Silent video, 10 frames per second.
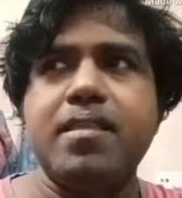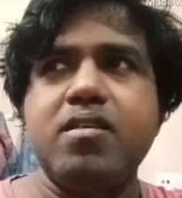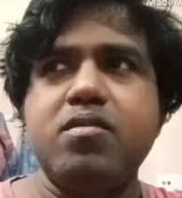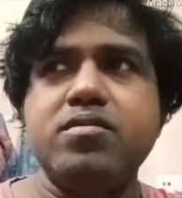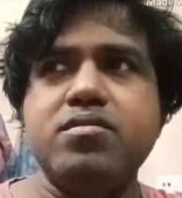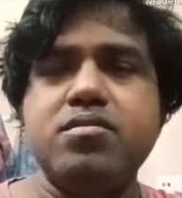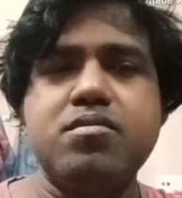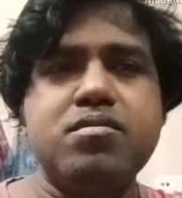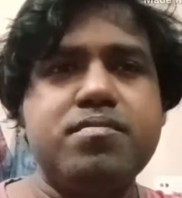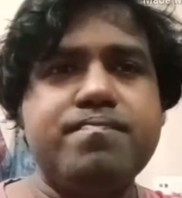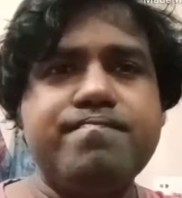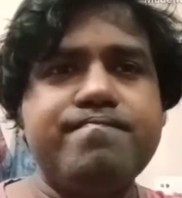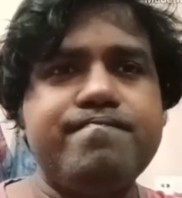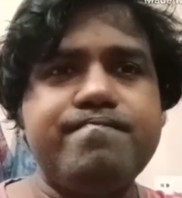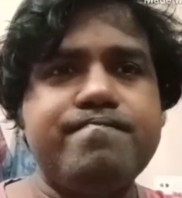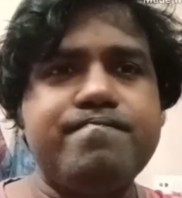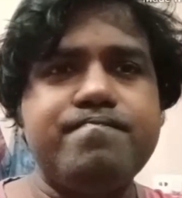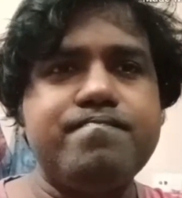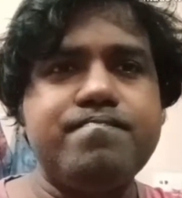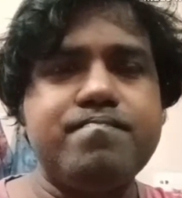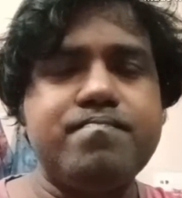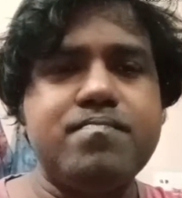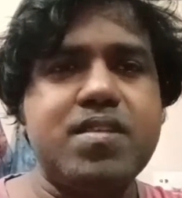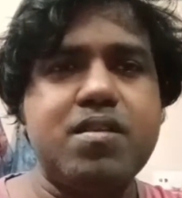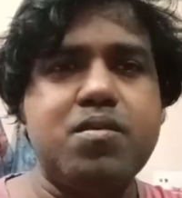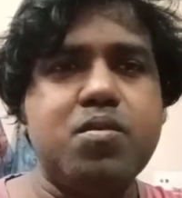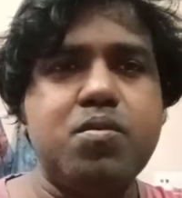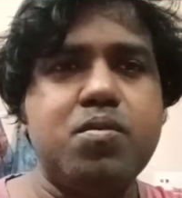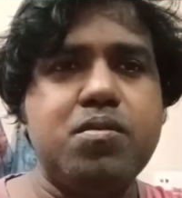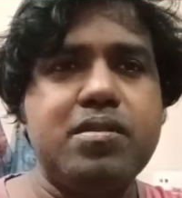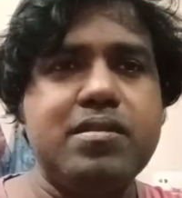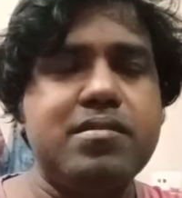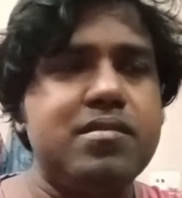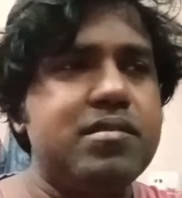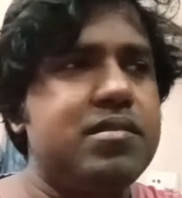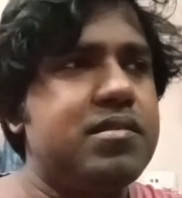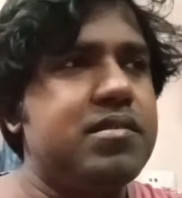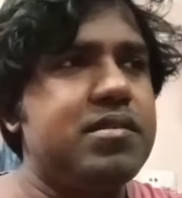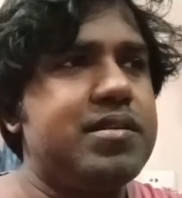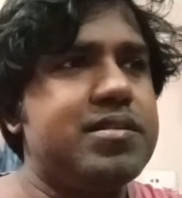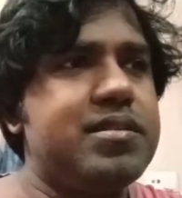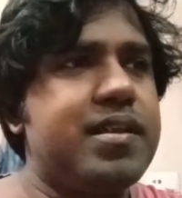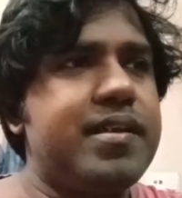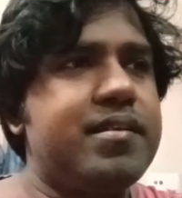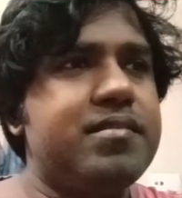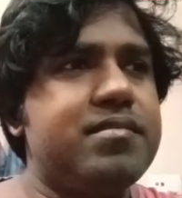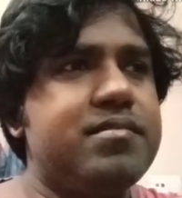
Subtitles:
They also, their role is like,